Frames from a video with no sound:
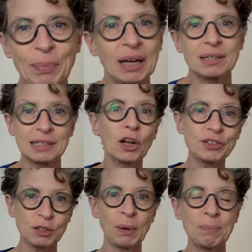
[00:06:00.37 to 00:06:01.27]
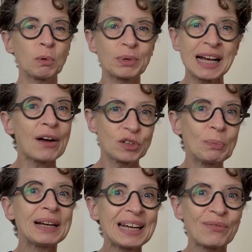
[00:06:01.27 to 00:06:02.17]
Because lots of people would have you
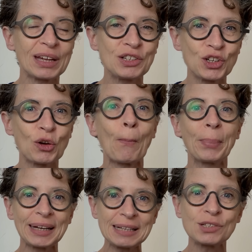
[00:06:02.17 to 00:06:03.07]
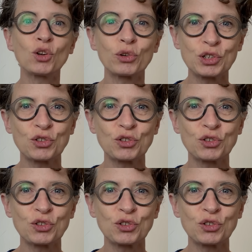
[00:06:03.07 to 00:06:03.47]
believe they do, but it's not